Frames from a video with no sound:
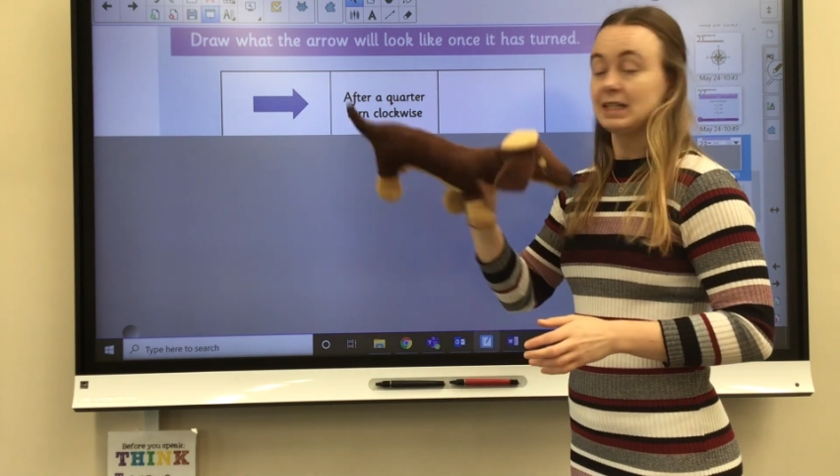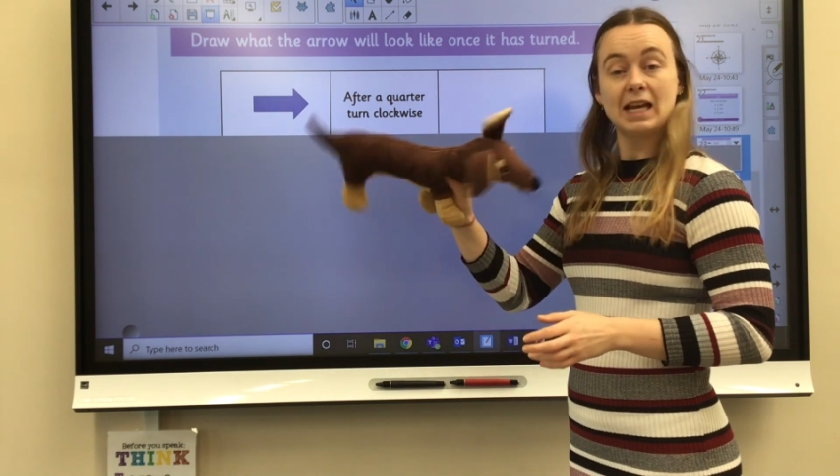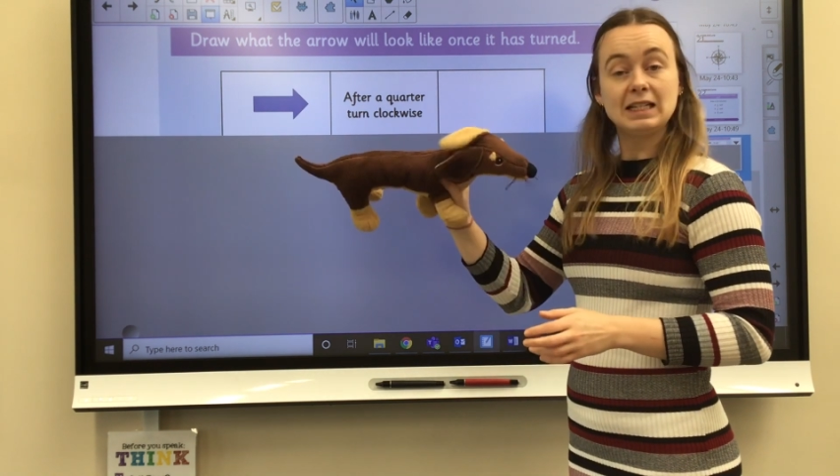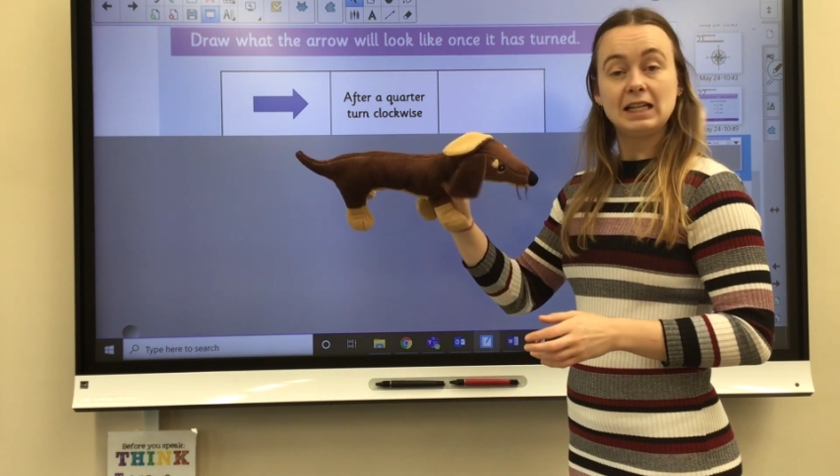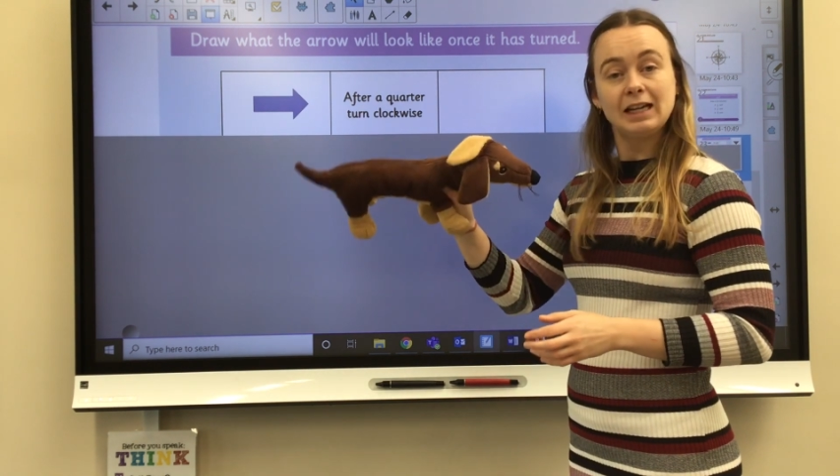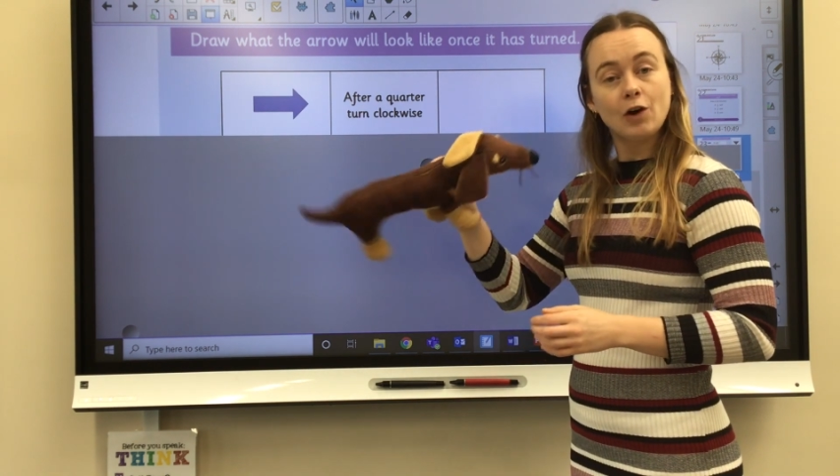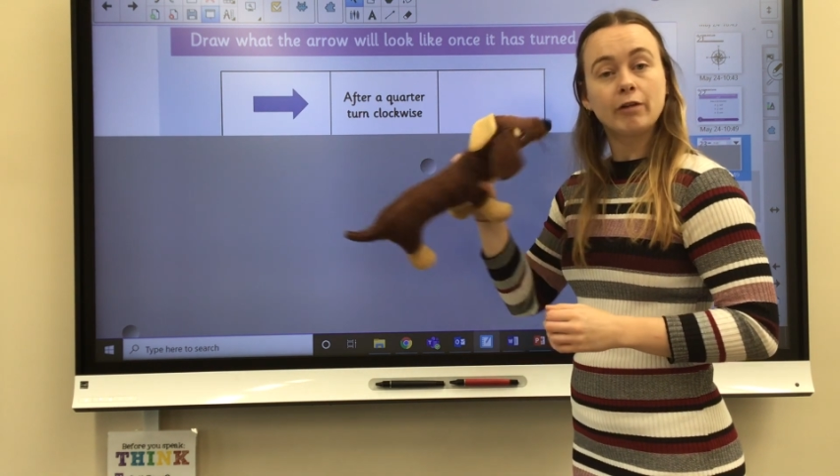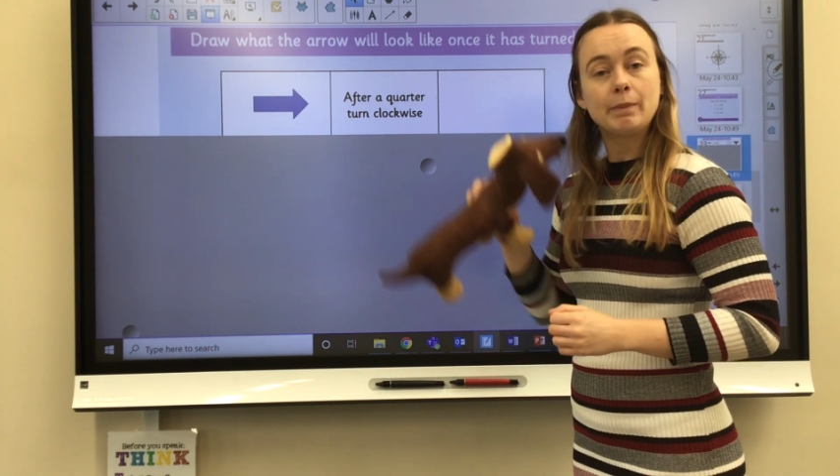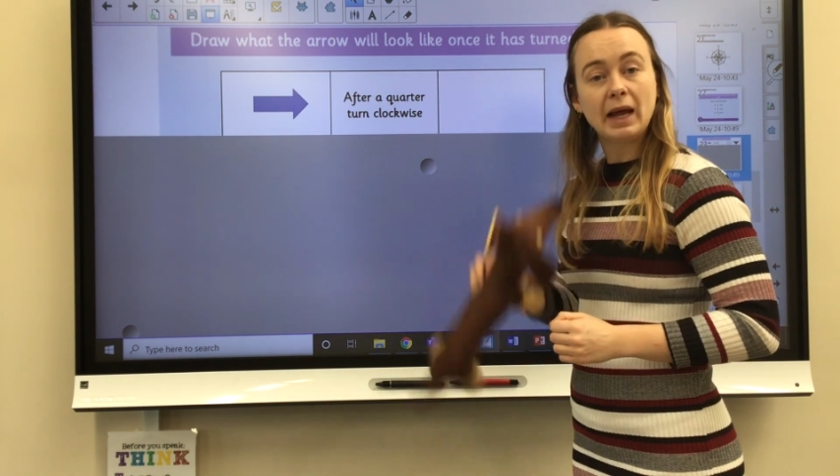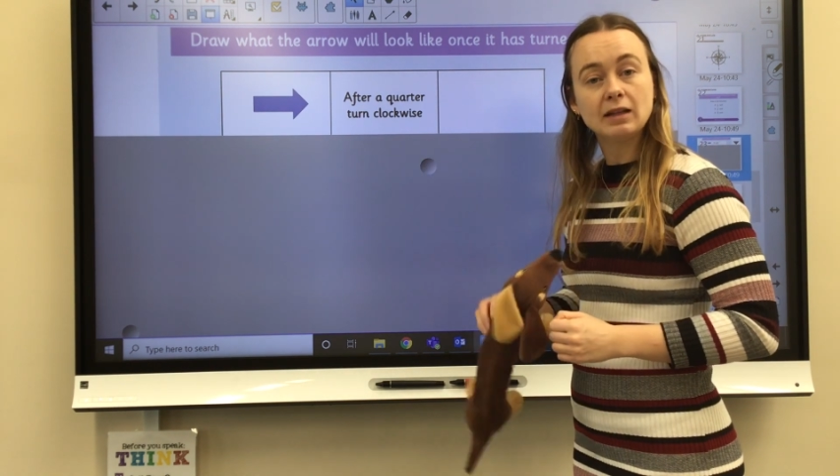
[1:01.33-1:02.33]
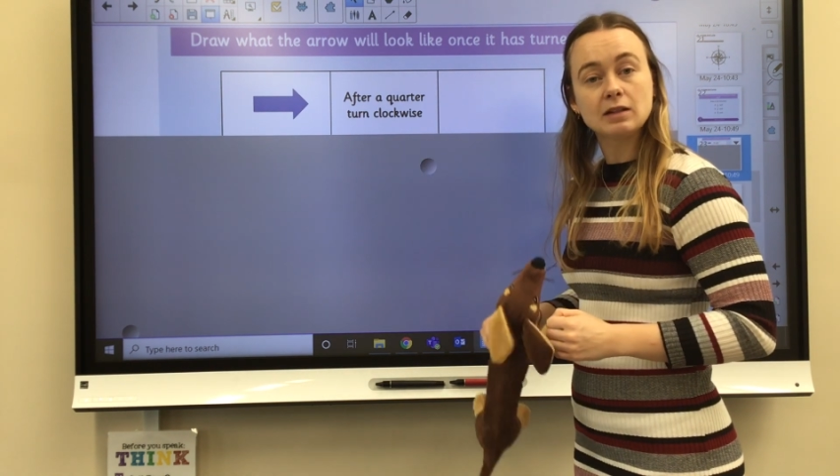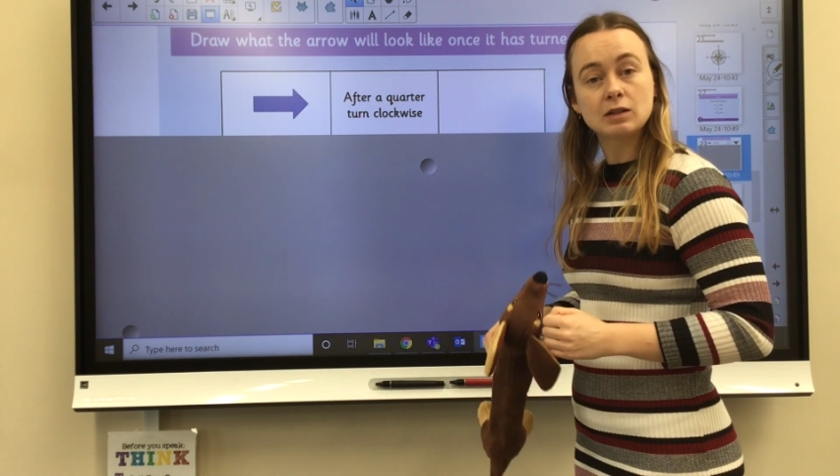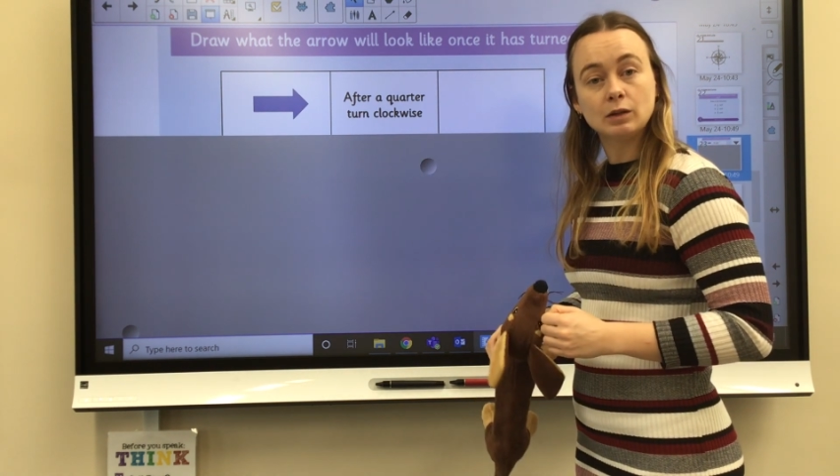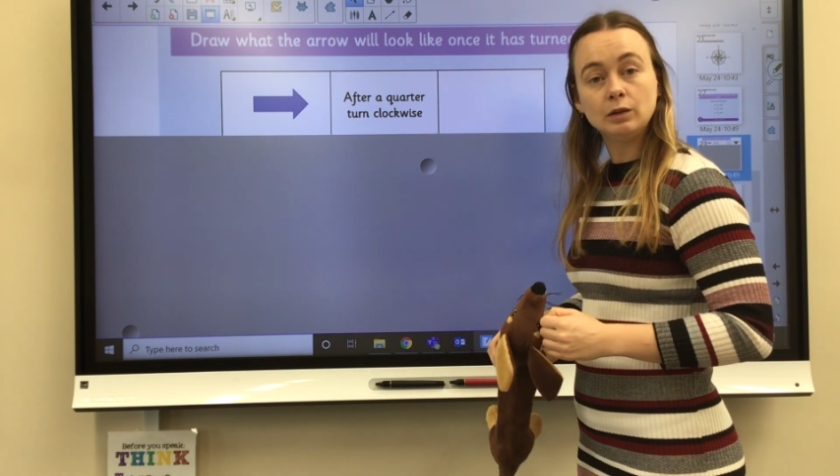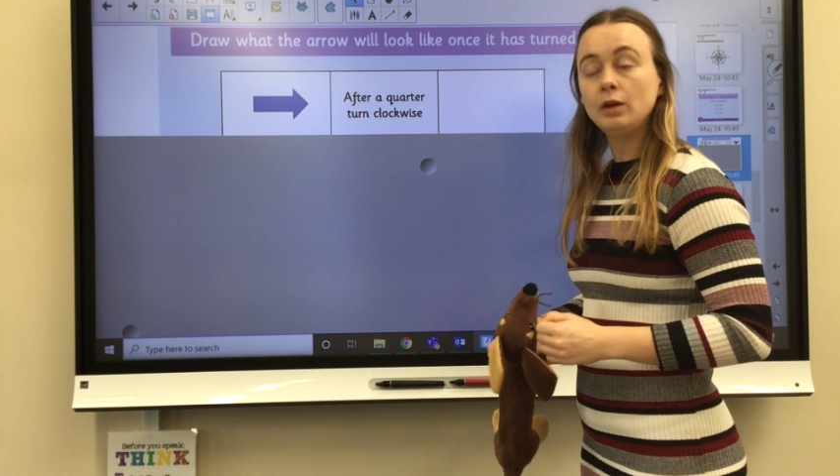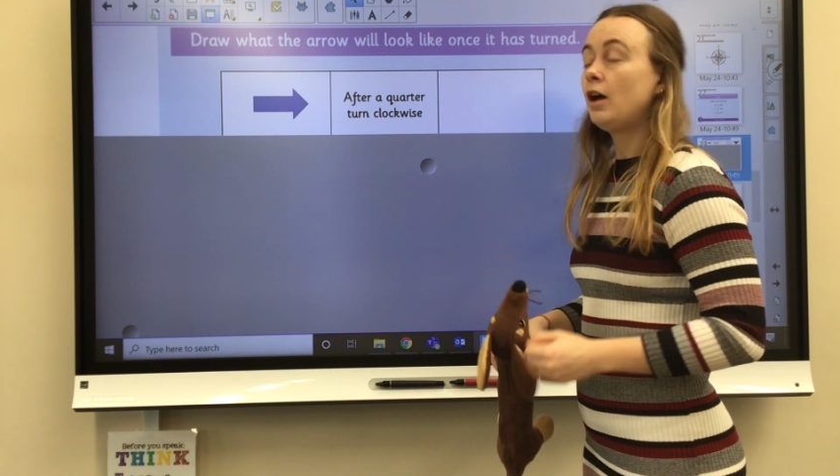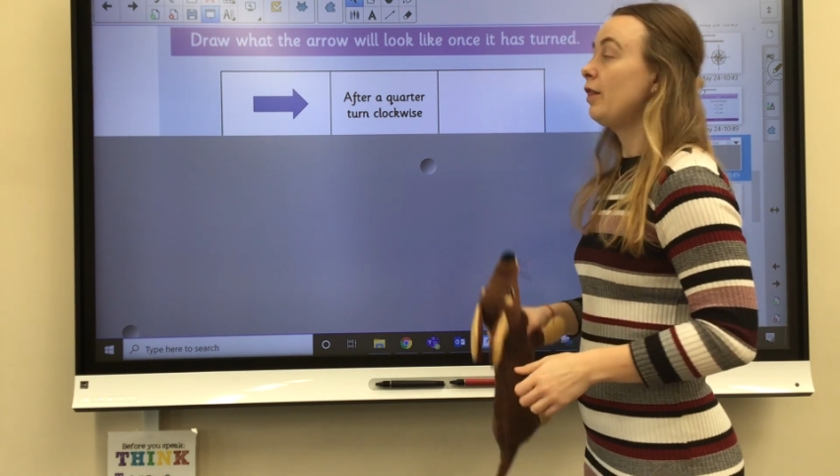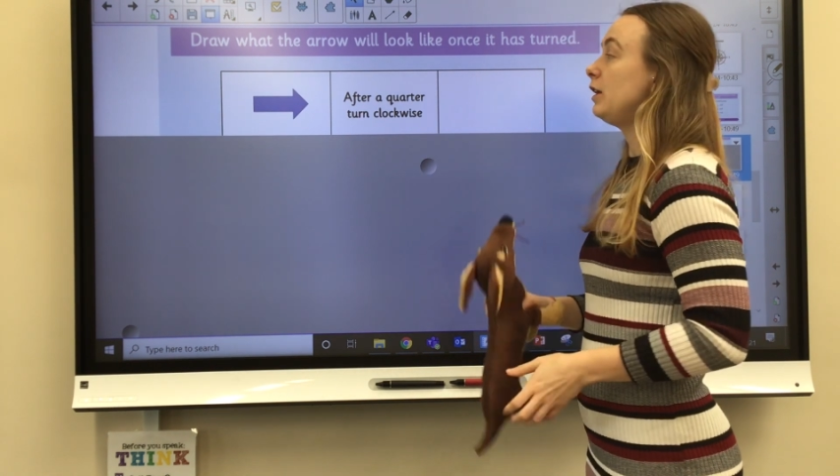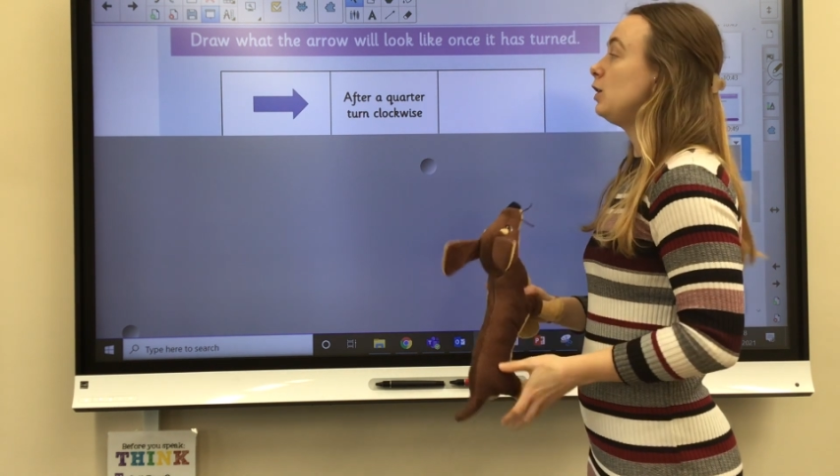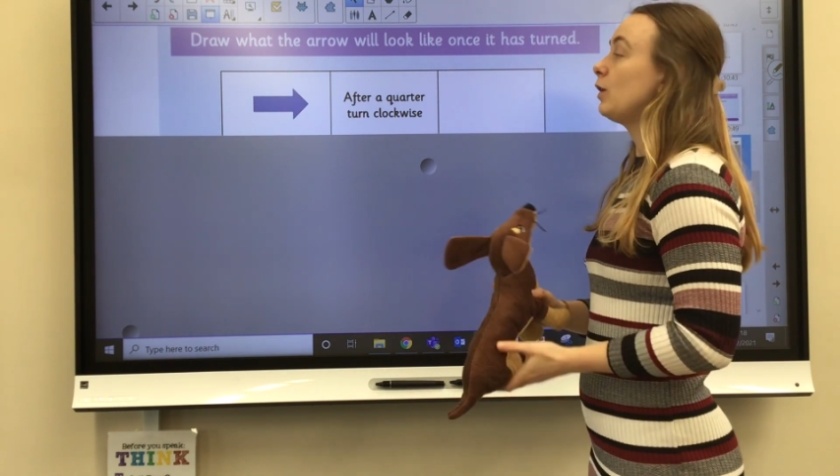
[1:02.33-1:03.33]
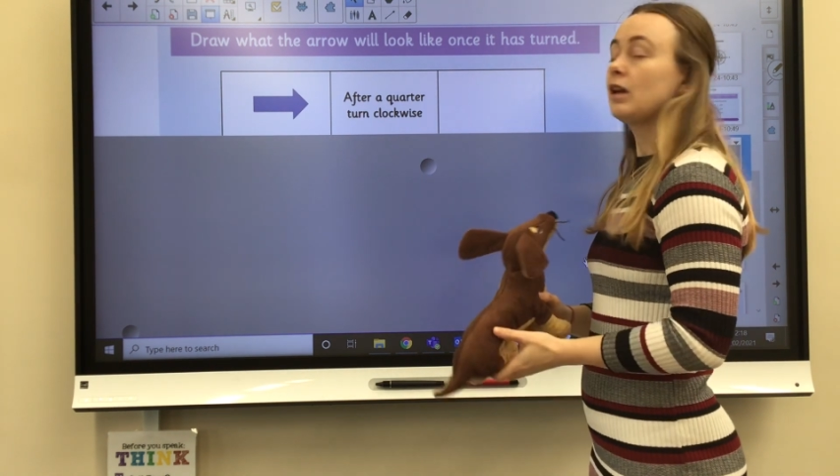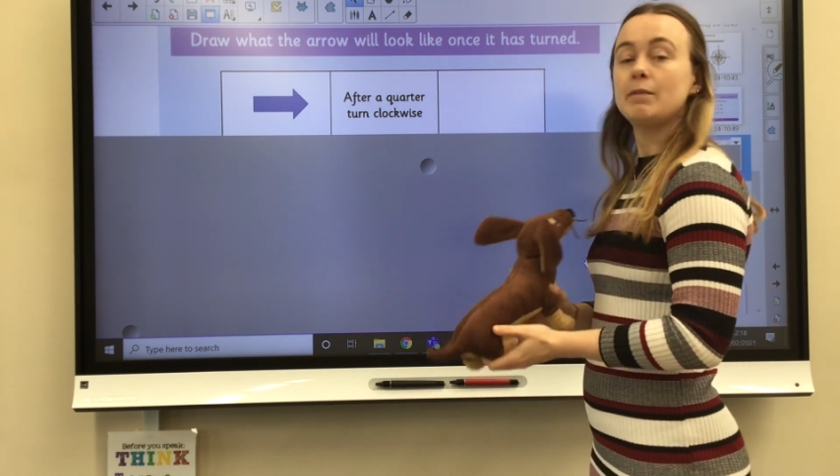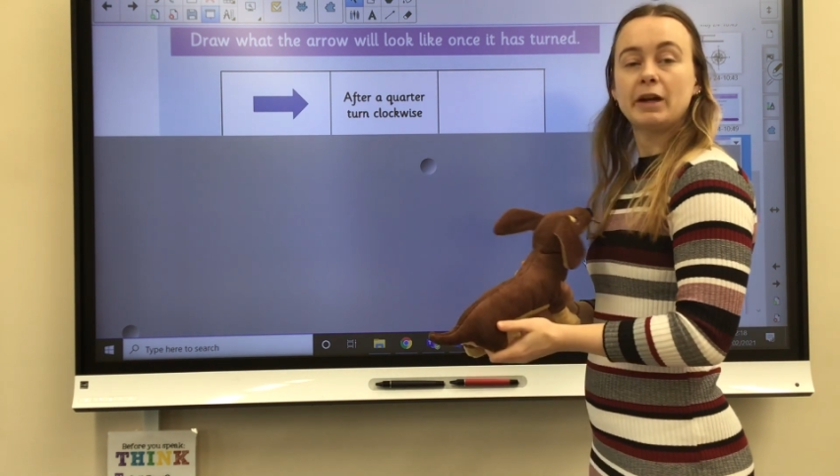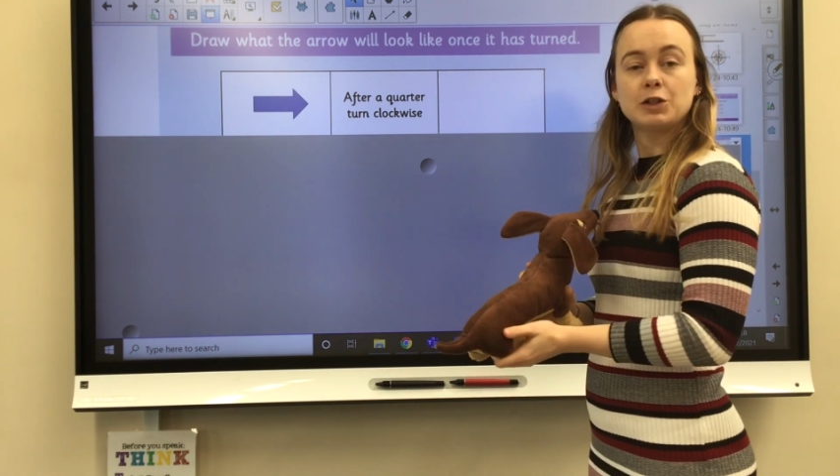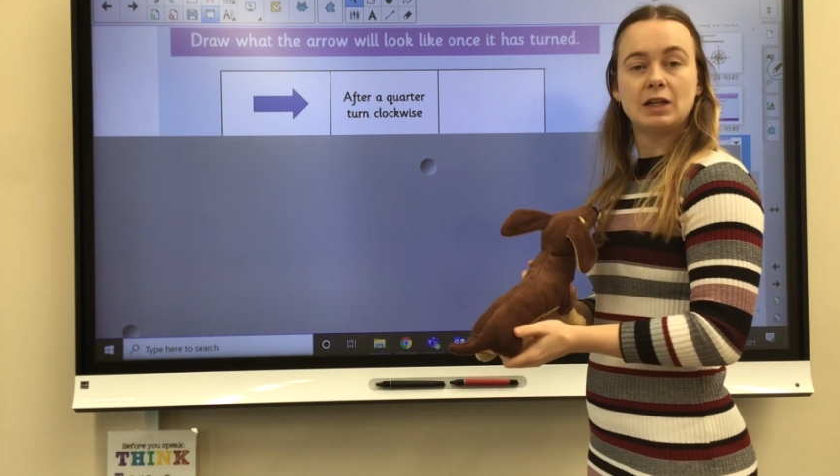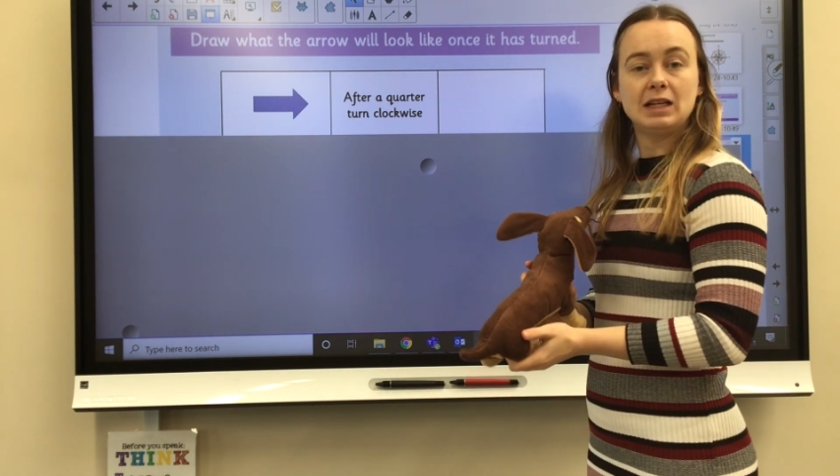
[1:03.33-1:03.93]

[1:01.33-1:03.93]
a teddy or a pencil that you can imagine